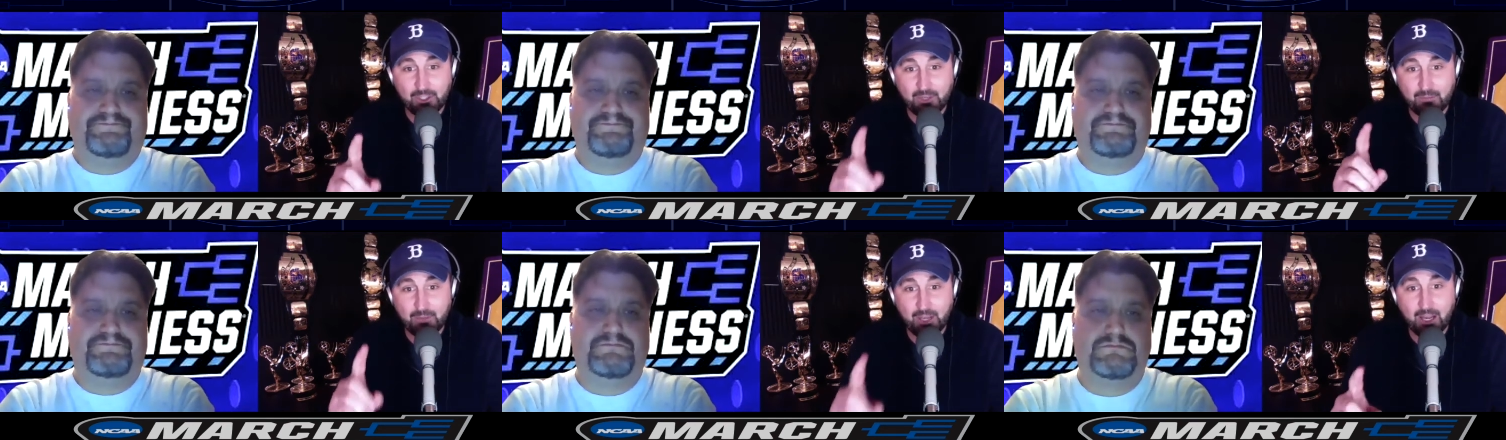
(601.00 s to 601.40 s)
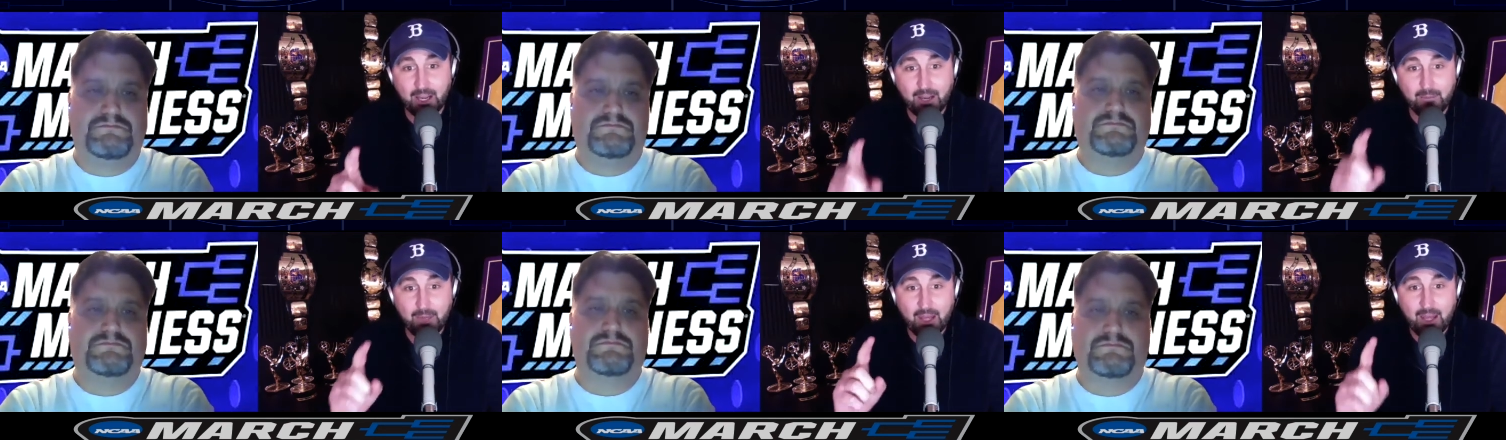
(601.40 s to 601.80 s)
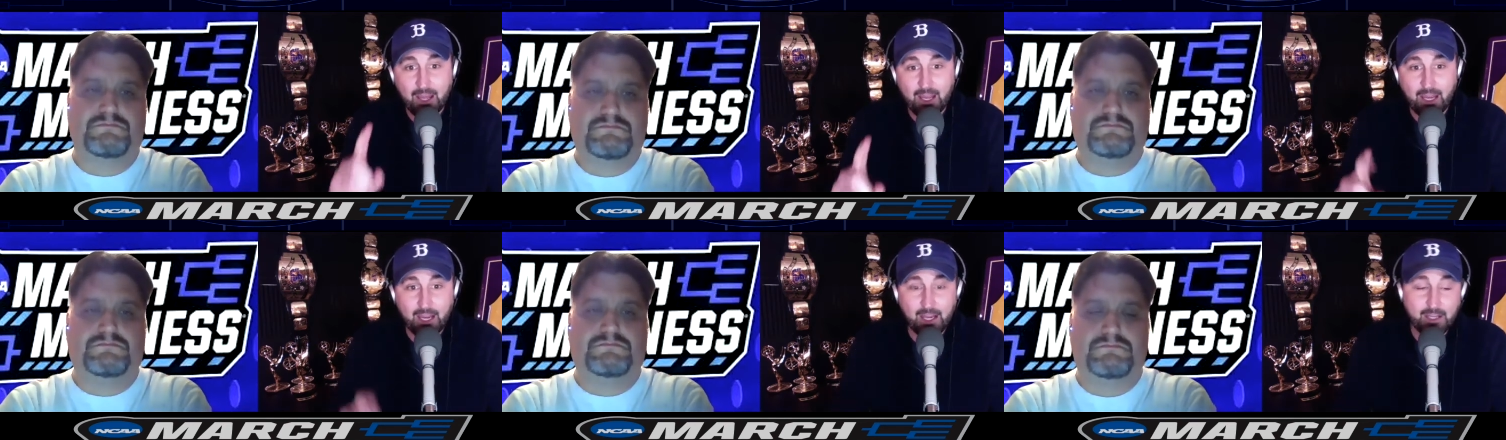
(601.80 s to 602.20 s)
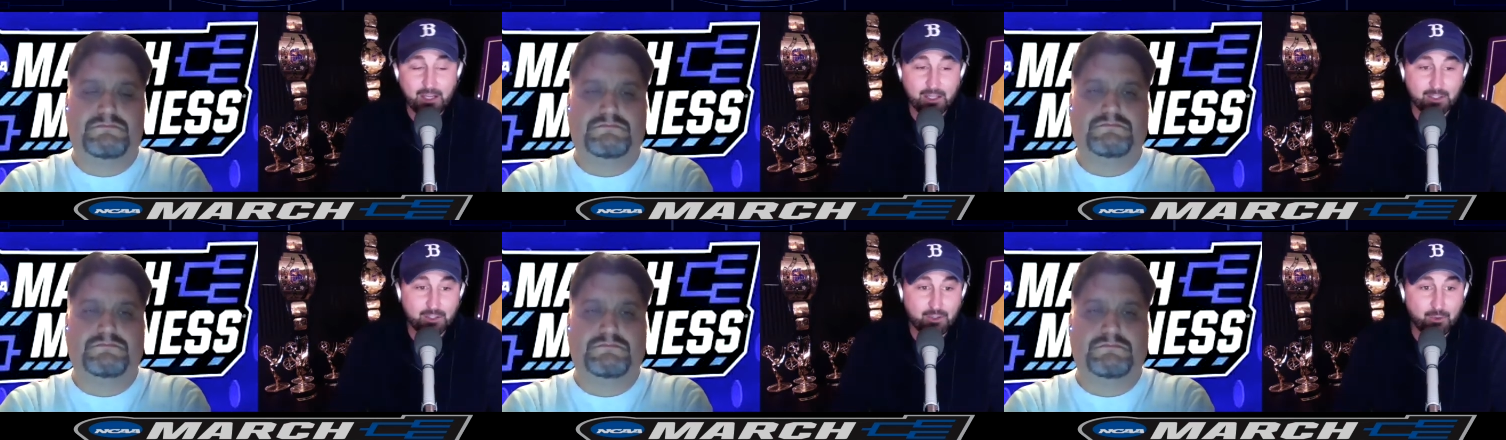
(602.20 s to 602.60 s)
Speaker 1: game in his
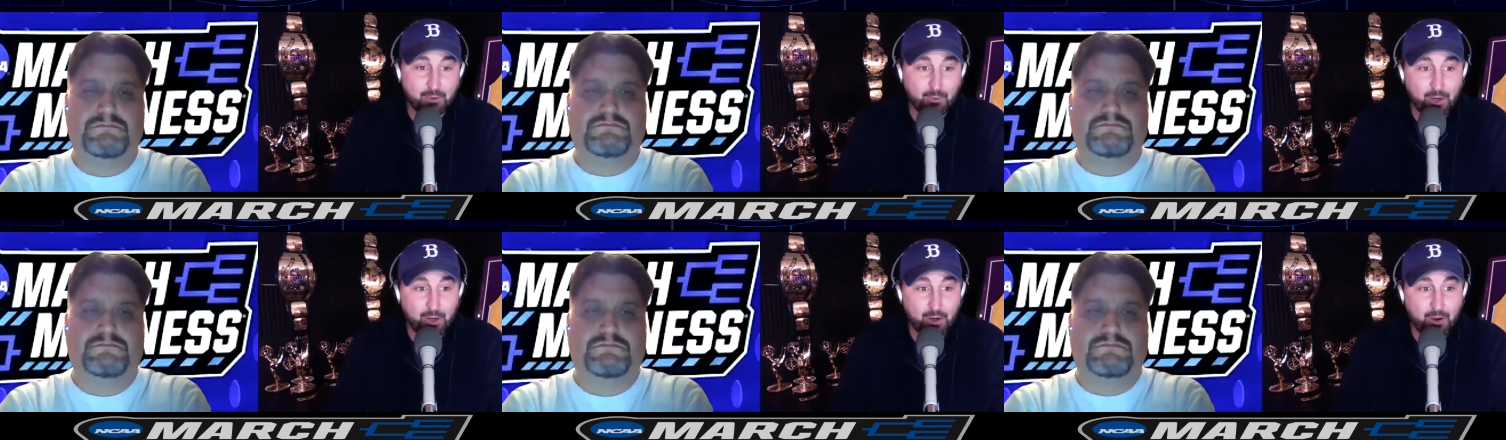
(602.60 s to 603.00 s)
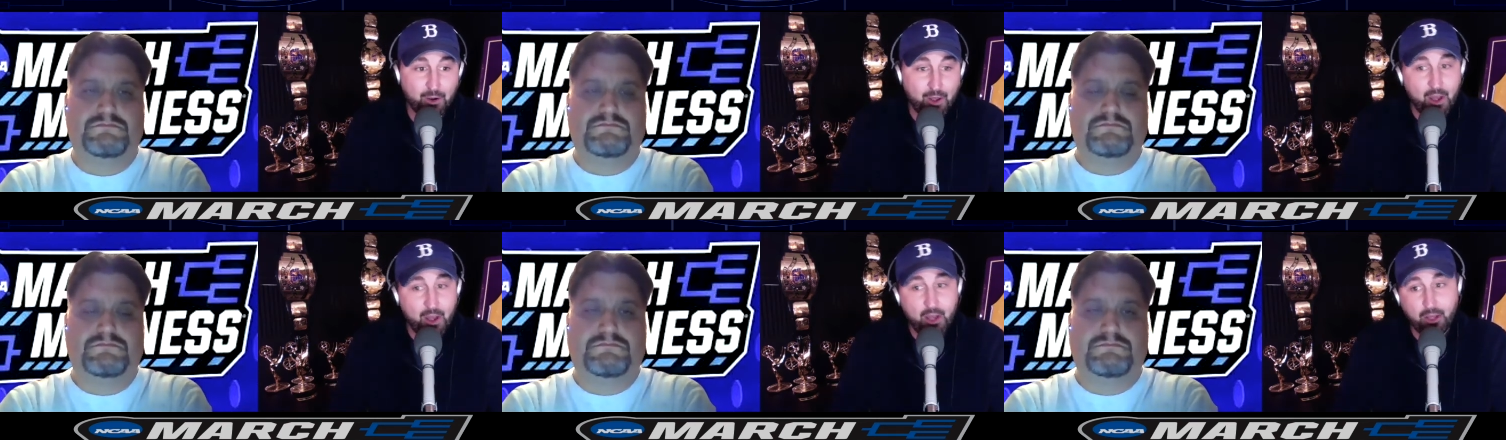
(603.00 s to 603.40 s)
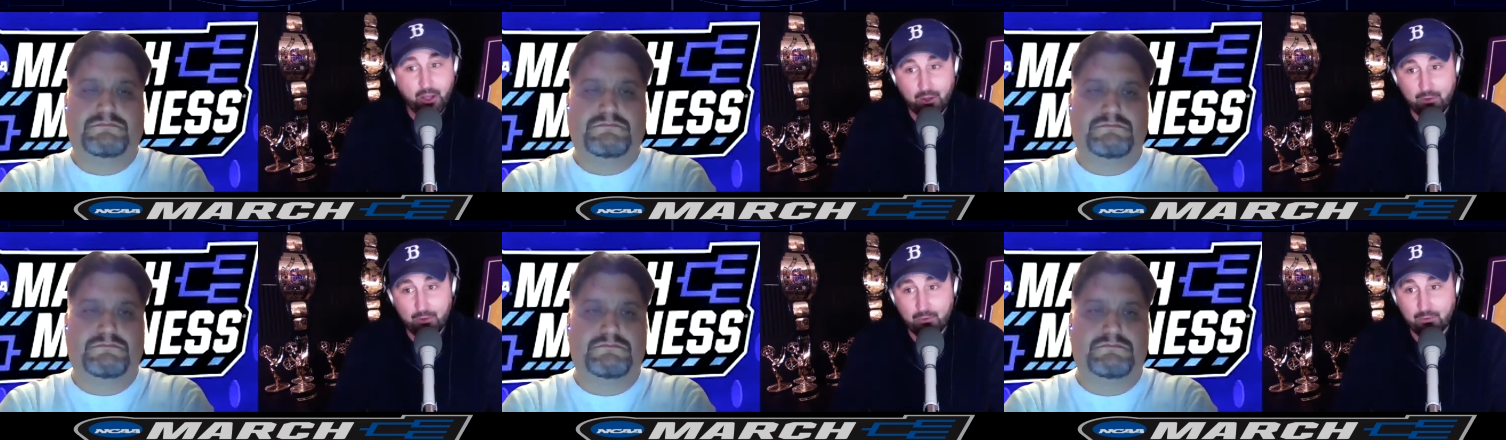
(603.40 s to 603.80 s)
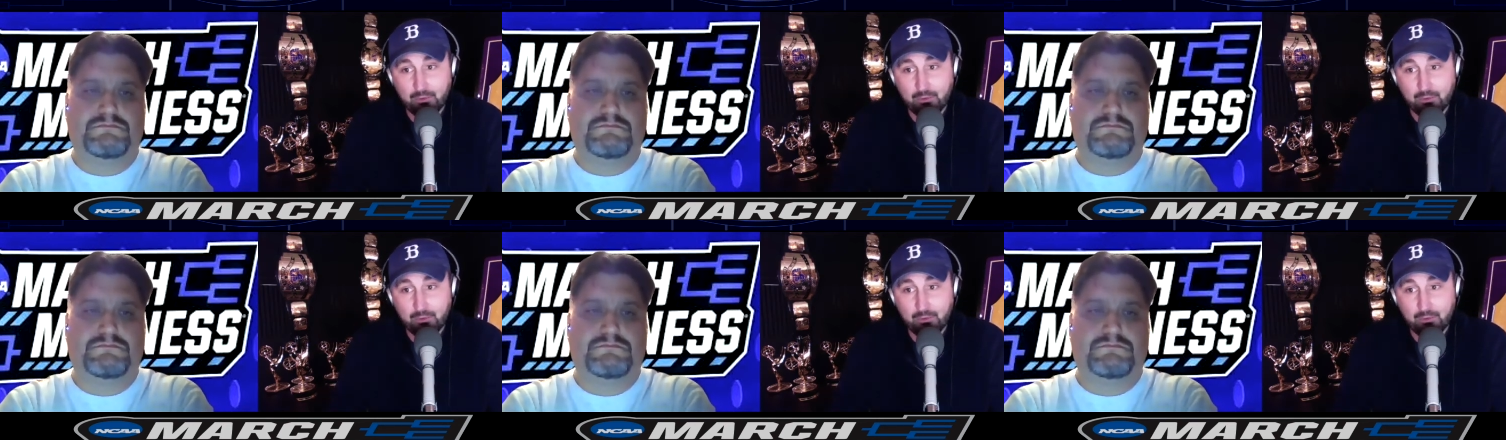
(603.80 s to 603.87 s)
career. Huge